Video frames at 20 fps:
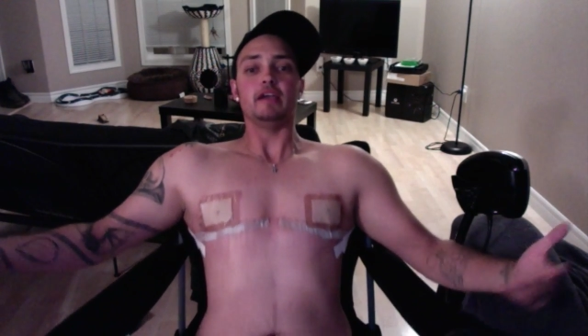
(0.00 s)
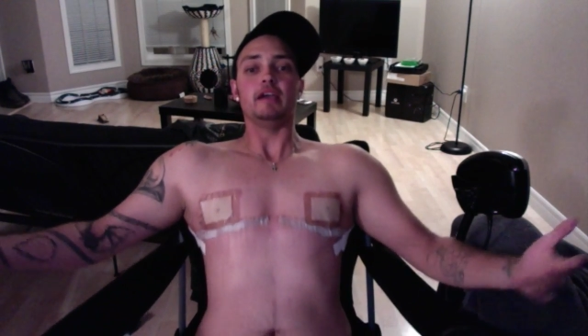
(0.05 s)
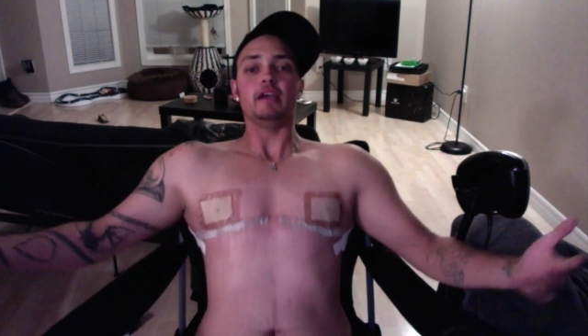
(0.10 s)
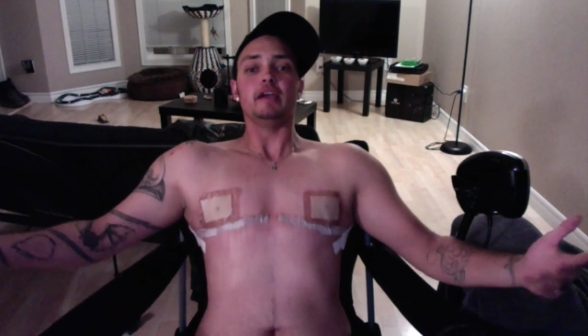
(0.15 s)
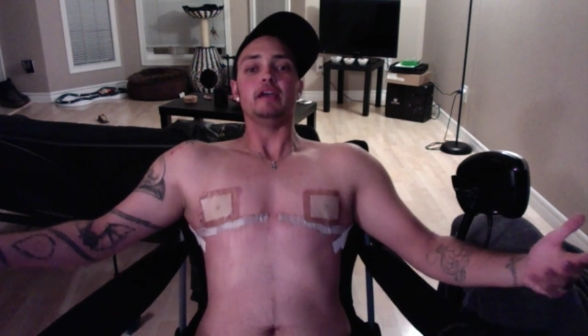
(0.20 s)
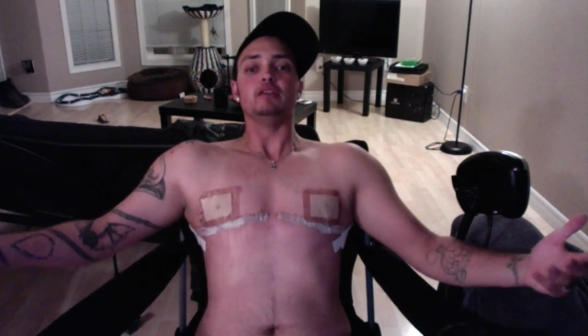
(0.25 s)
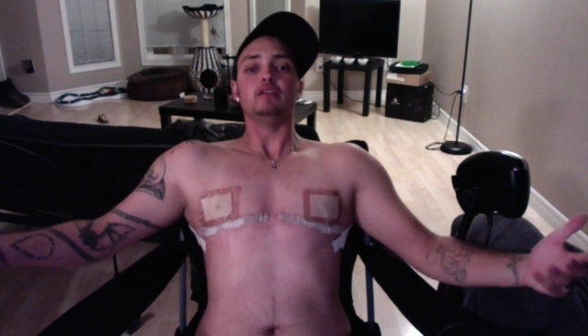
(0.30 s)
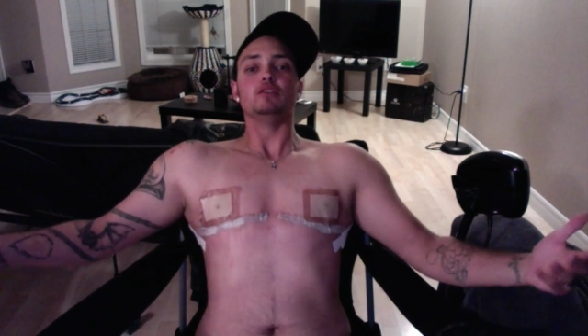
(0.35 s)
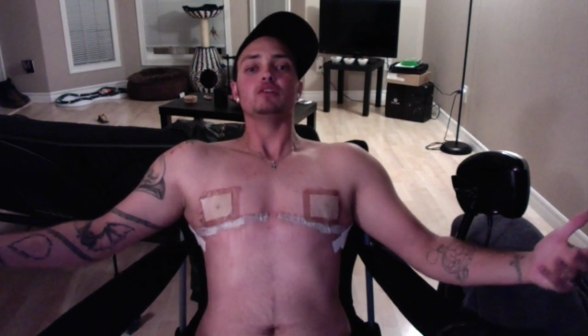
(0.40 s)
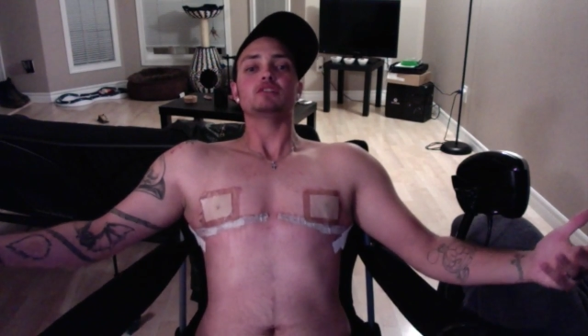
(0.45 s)

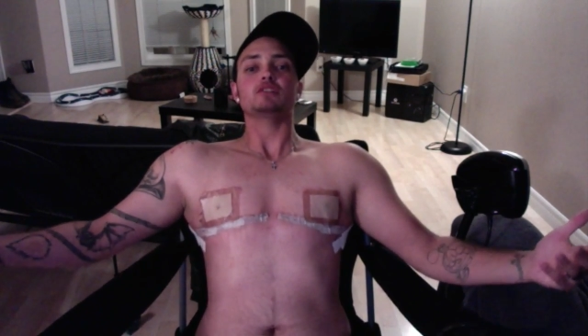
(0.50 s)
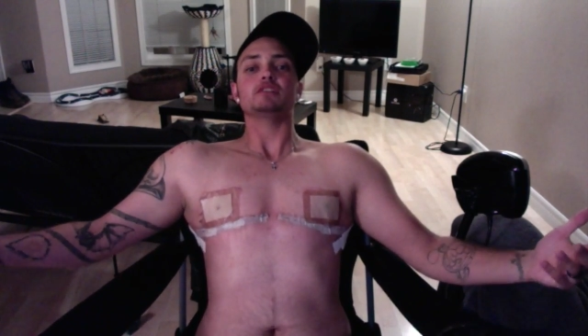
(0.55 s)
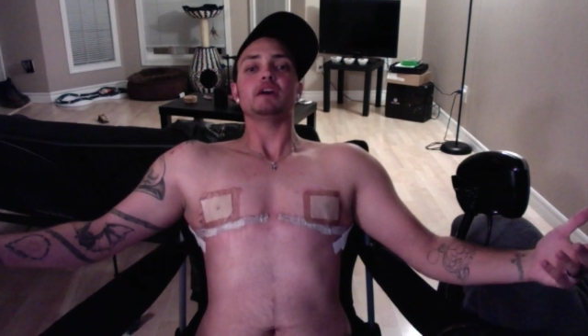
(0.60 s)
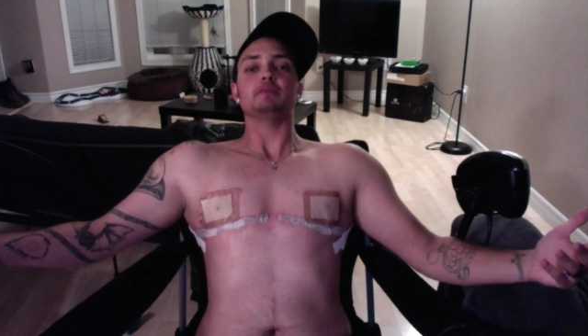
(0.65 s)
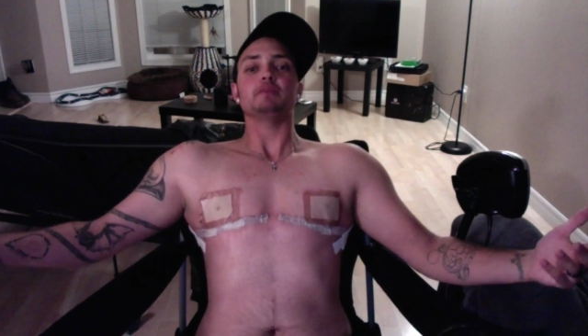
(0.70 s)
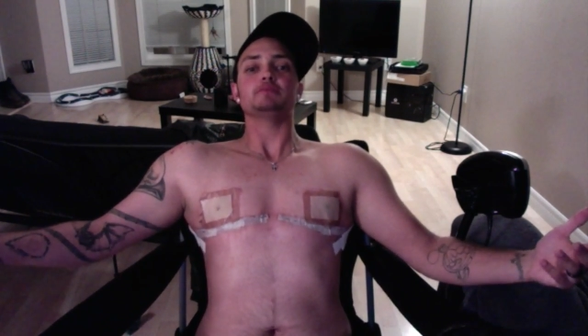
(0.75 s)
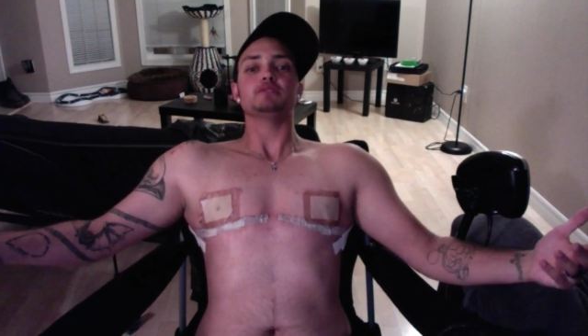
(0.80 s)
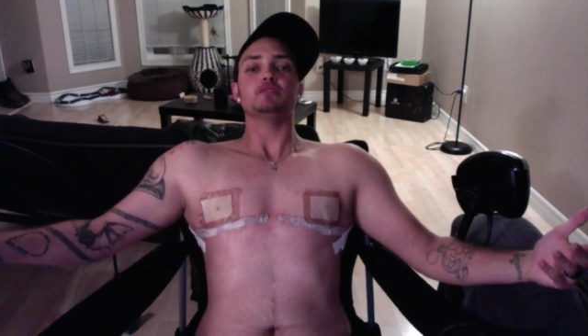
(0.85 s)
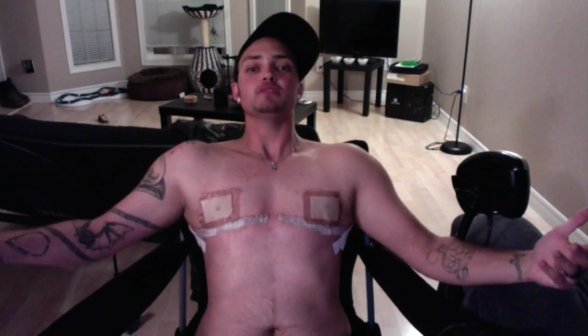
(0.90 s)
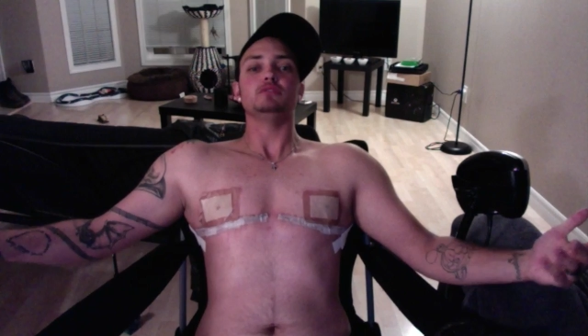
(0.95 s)
It looks
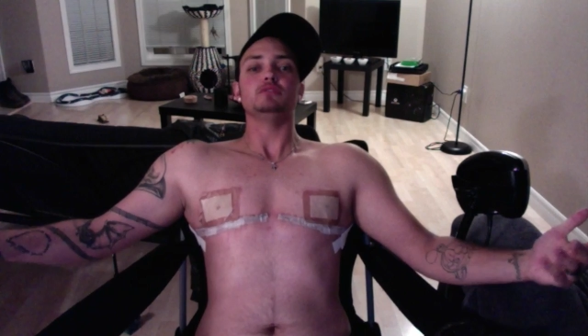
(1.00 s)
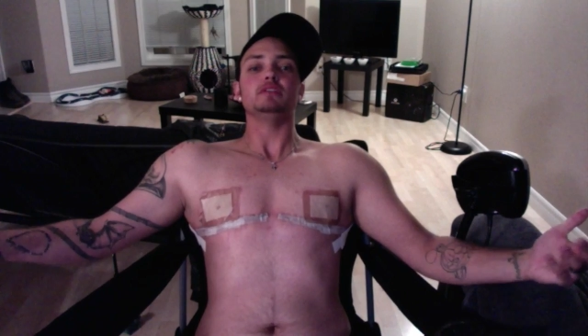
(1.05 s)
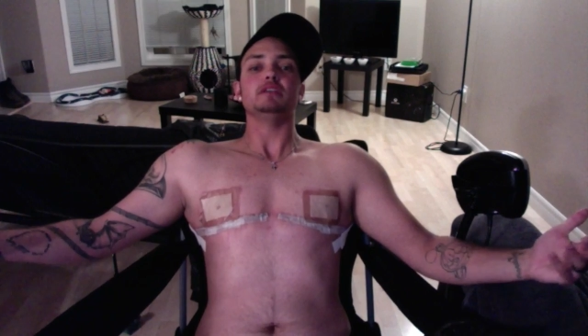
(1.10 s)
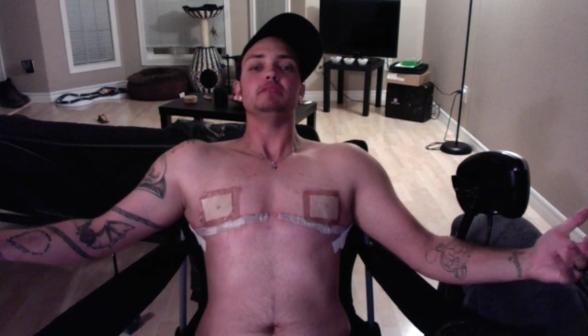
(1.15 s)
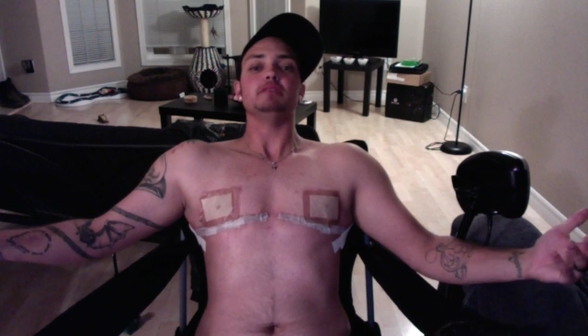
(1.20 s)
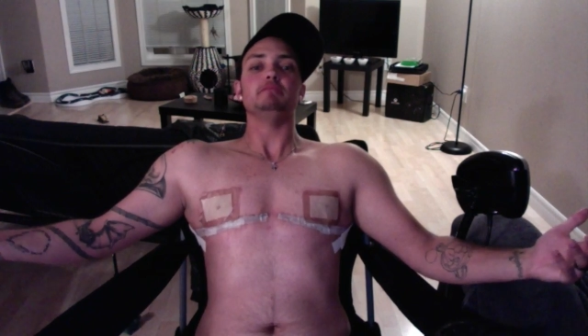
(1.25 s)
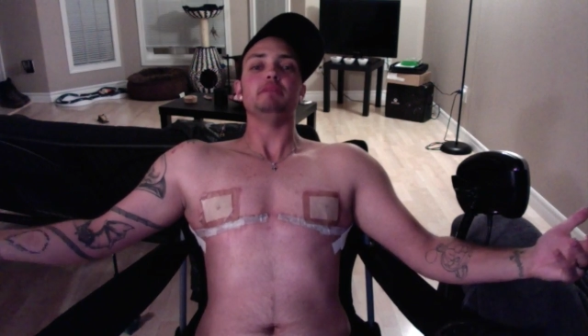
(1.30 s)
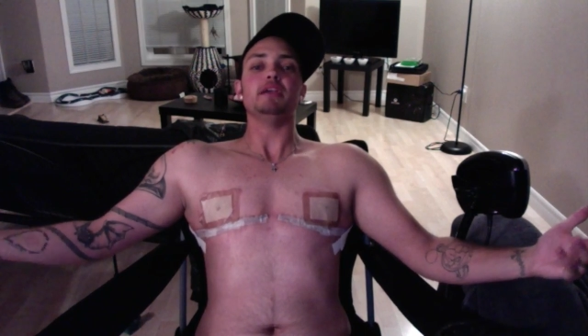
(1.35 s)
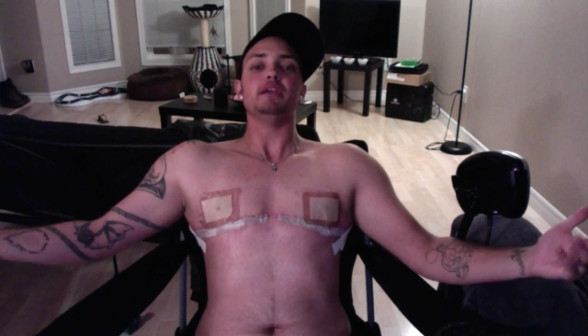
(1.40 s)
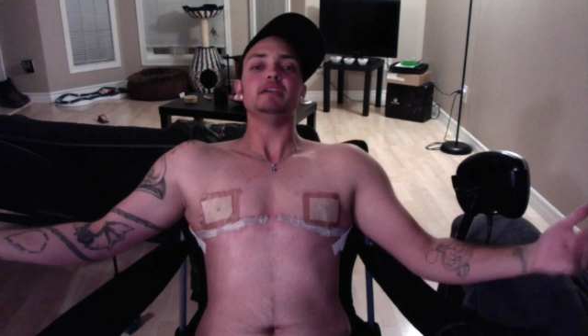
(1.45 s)
absolutely
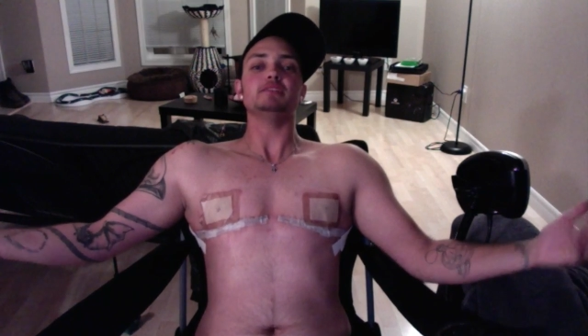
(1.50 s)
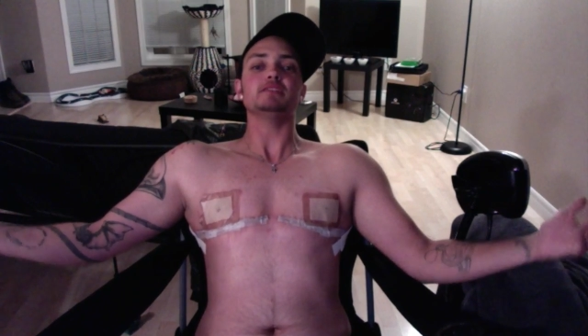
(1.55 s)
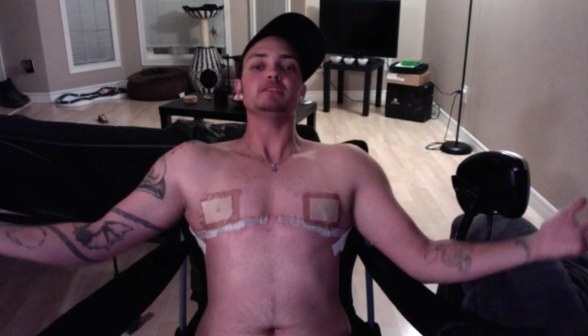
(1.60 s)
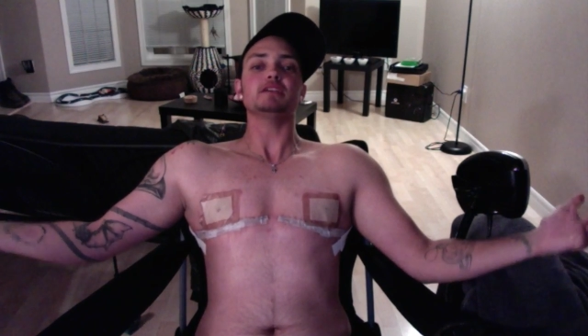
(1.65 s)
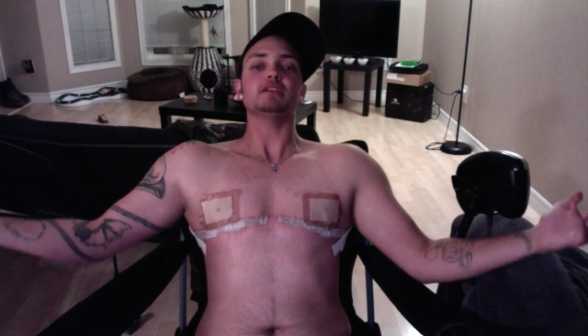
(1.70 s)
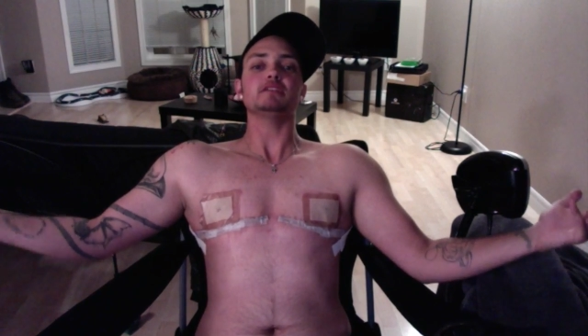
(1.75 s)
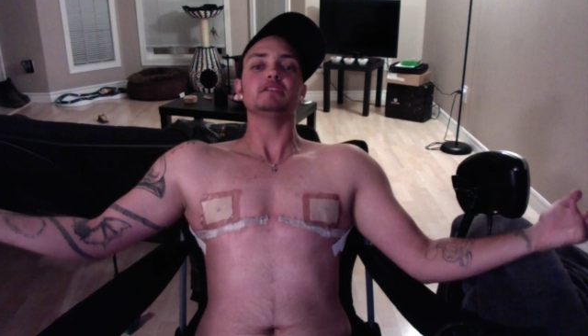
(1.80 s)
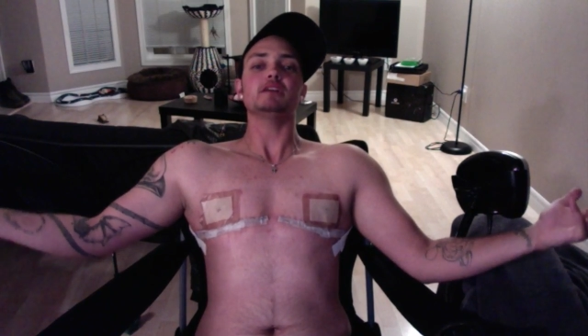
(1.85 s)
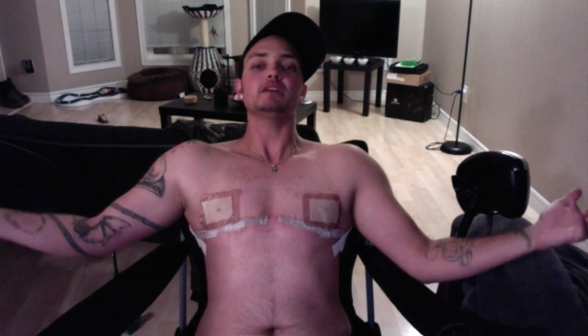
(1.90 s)
amazing.